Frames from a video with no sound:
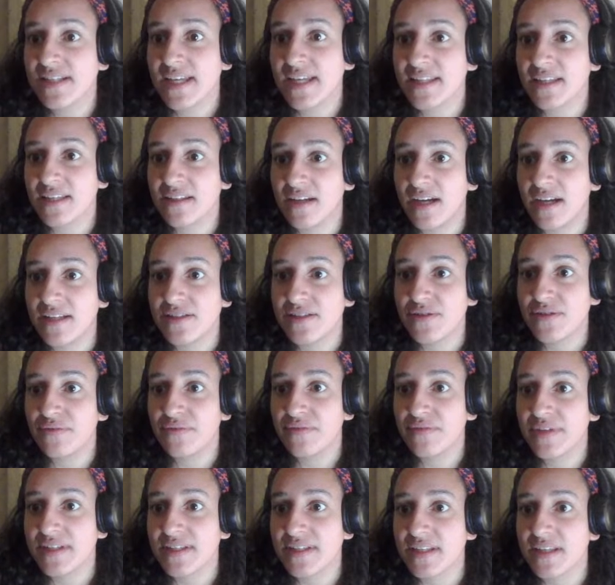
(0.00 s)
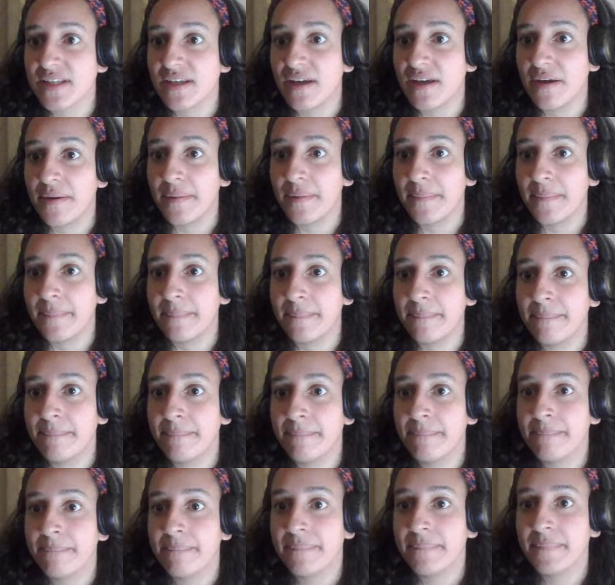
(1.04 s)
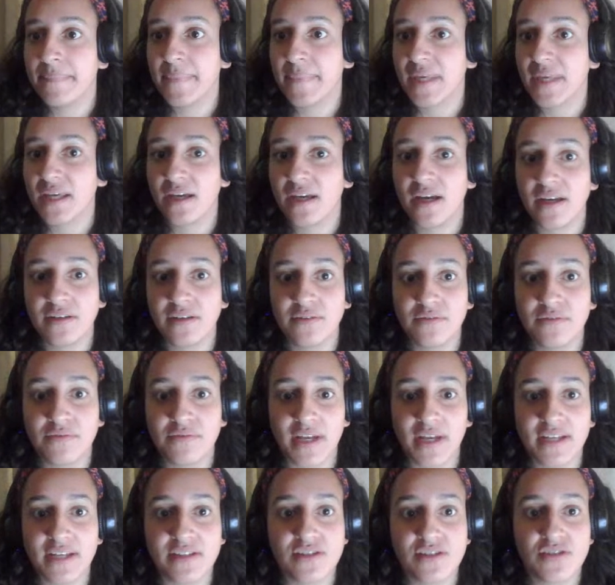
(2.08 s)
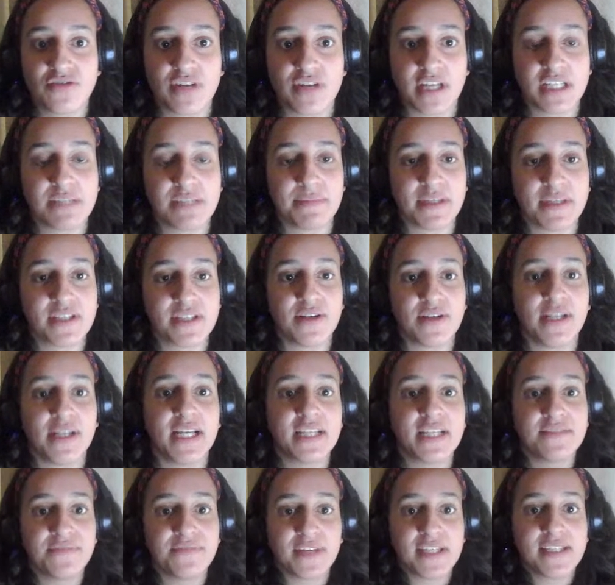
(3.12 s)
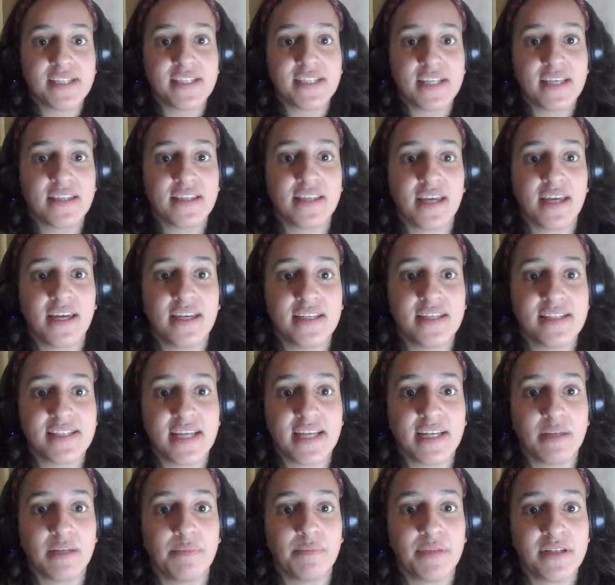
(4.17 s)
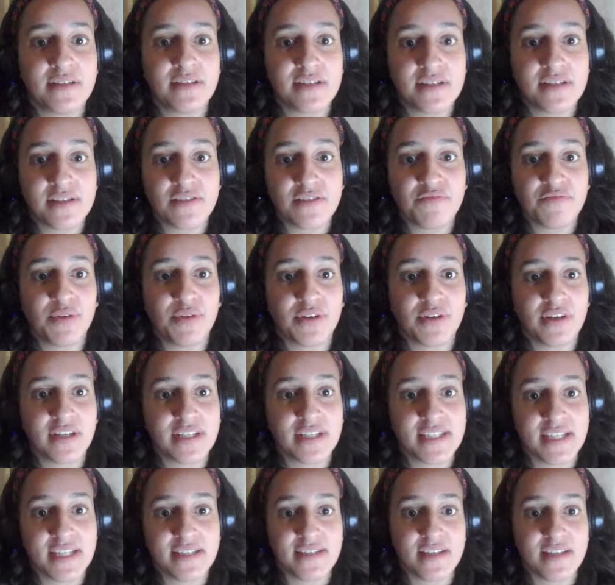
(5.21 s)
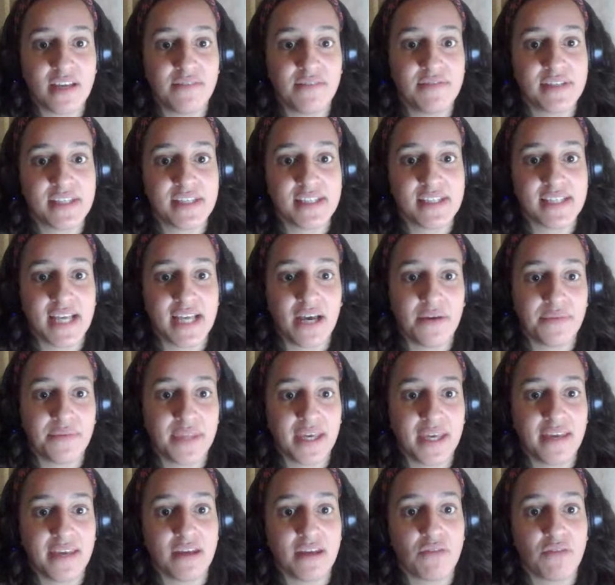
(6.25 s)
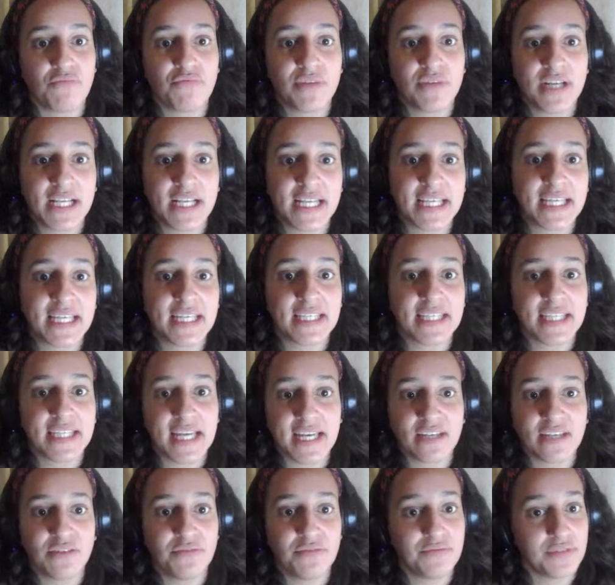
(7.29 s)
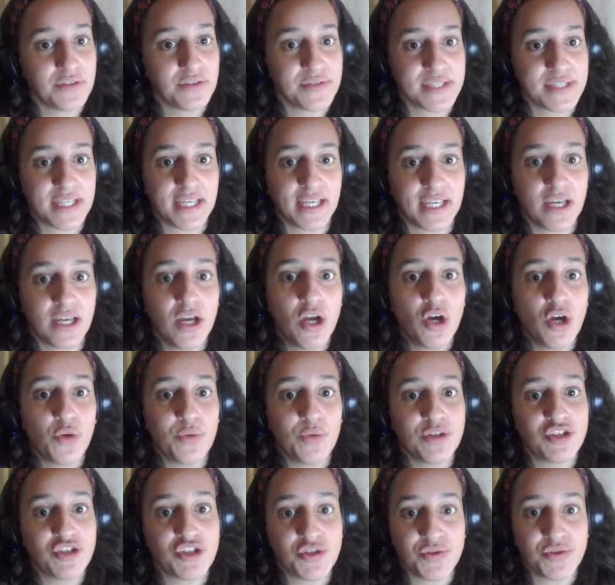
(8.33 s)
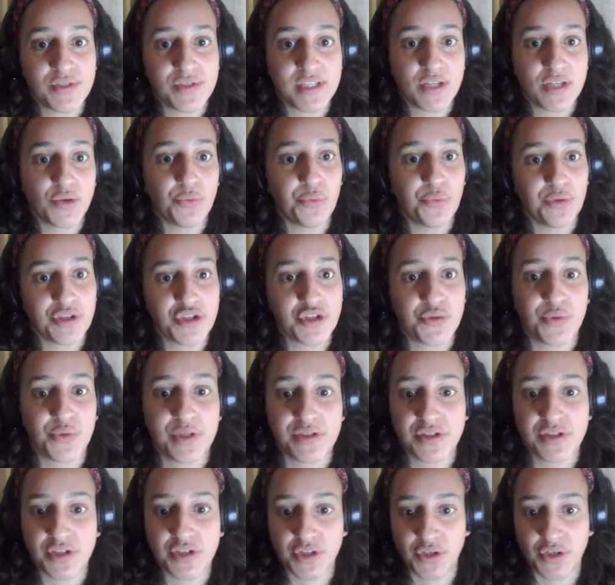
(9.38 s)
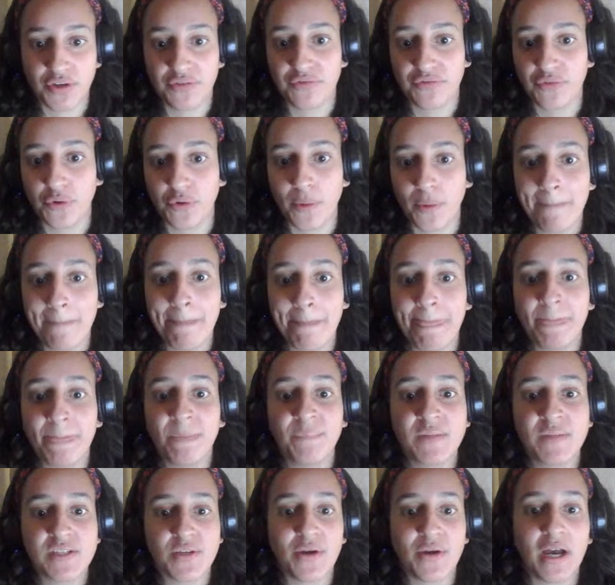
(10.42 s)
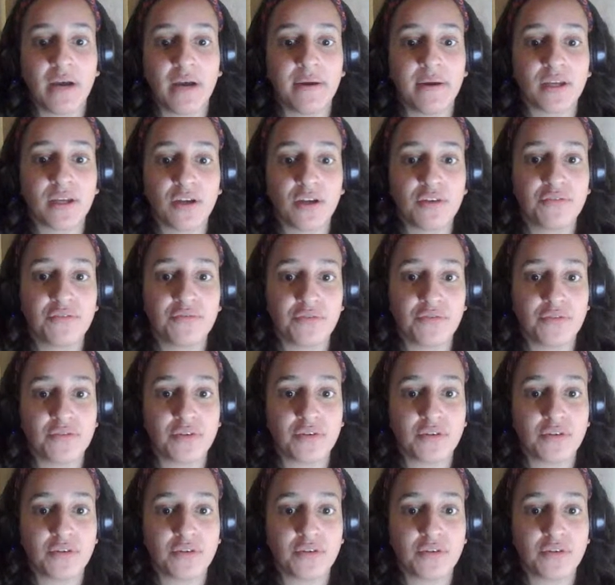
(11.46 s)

the guides off because it kind of like distracts me. So let's face it, there is an abundance of products and services out there that really can get confusing when choosing which one to go for. So how I go through